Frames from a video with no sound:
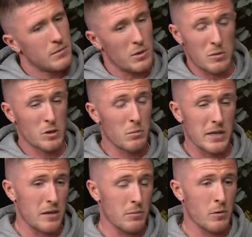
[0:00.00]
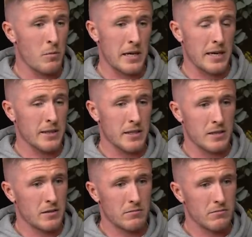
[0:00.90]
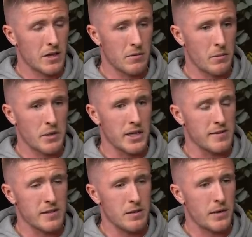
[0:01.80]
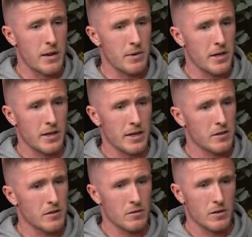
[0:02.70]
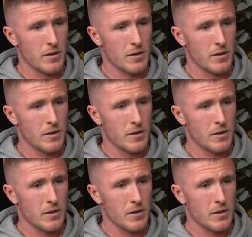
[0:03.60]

But he was unbelievable with me, lad. He gave me my chance in the Prem and that, like, so...